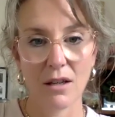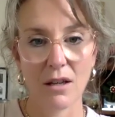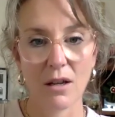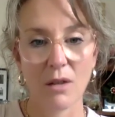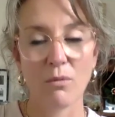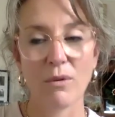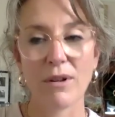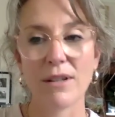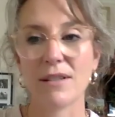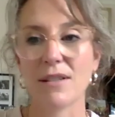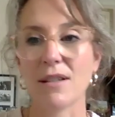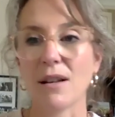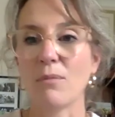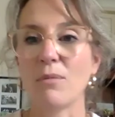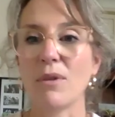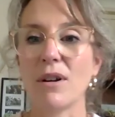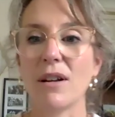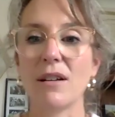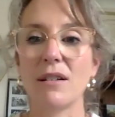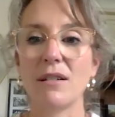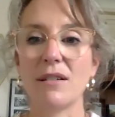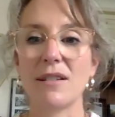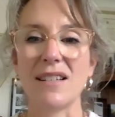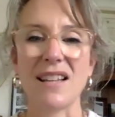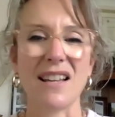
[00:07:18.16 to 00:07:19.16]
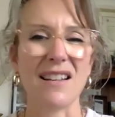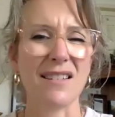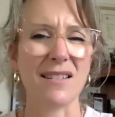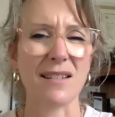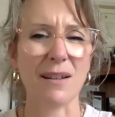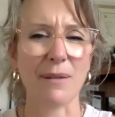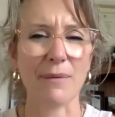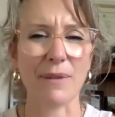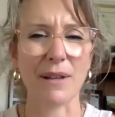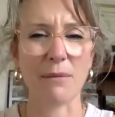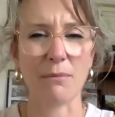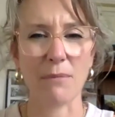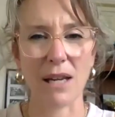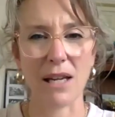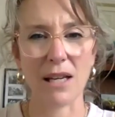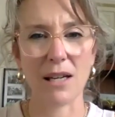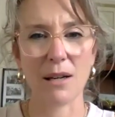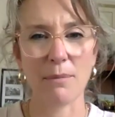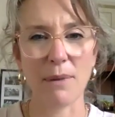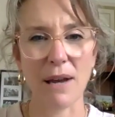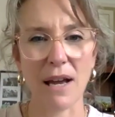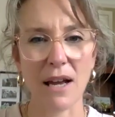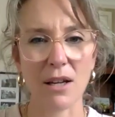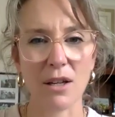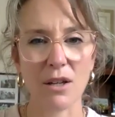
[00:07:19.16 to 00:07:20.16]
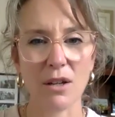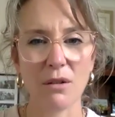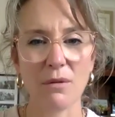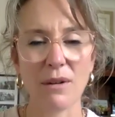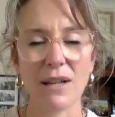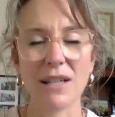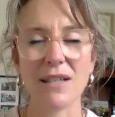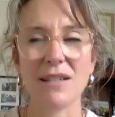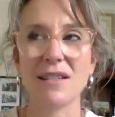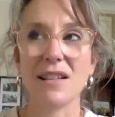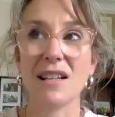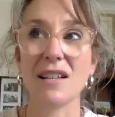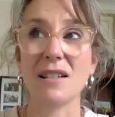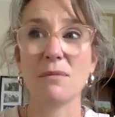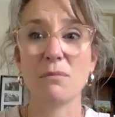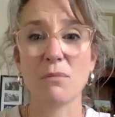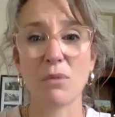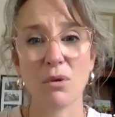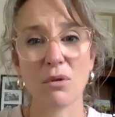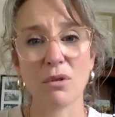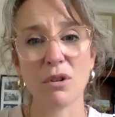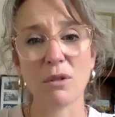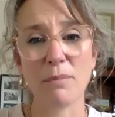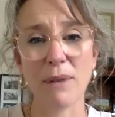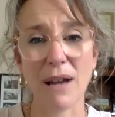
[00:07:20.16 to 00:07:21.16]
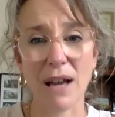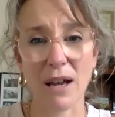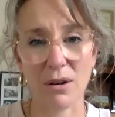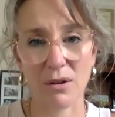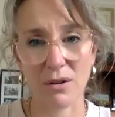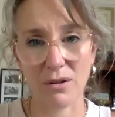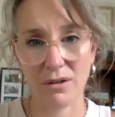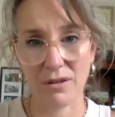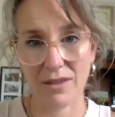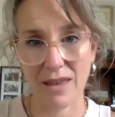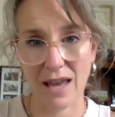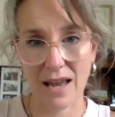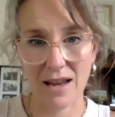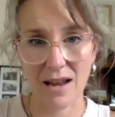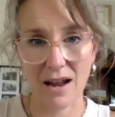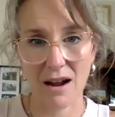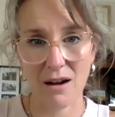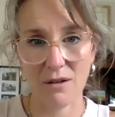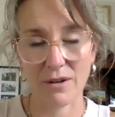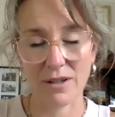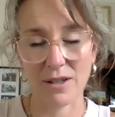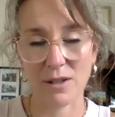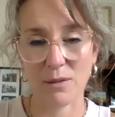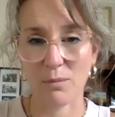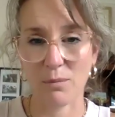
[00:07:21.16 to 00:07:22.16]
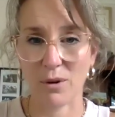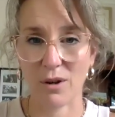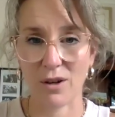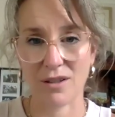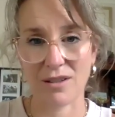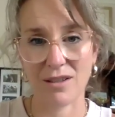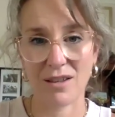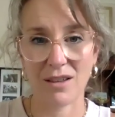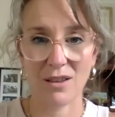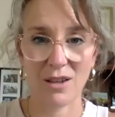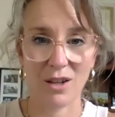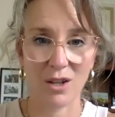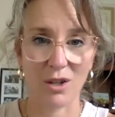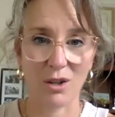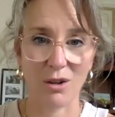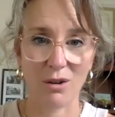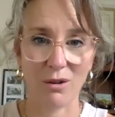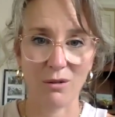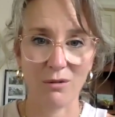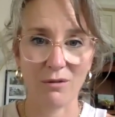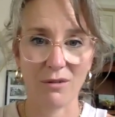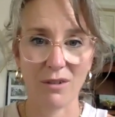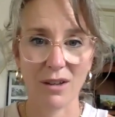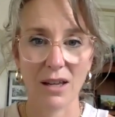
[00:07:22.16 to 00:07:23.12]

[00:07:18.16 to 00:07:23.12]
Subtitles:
When someone says something mean about you, it says more about who they are as a person than you.